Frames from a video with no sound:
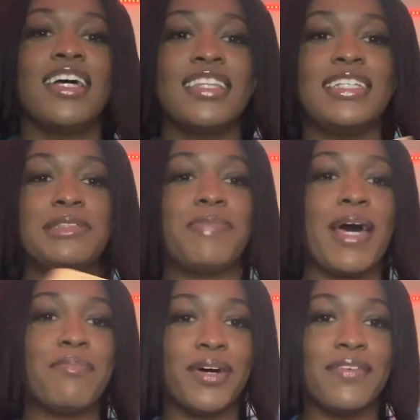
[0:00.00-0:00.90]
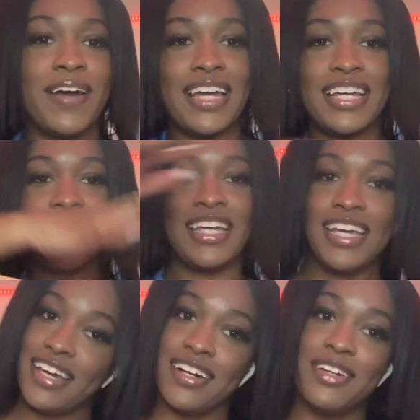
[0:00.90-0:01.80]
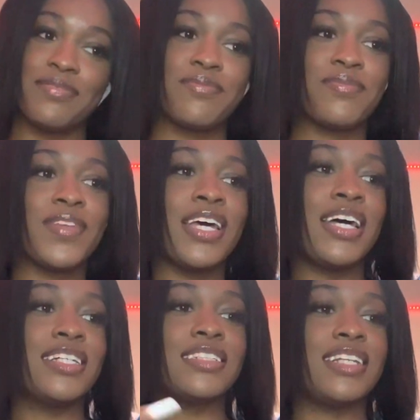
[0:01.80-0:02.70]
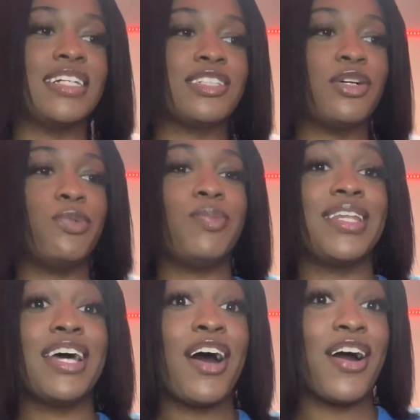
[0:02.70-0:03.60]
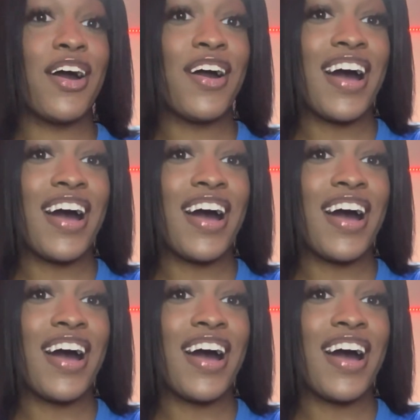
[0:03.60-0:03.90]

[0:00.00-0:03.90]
this bad boy right here. So let's open her.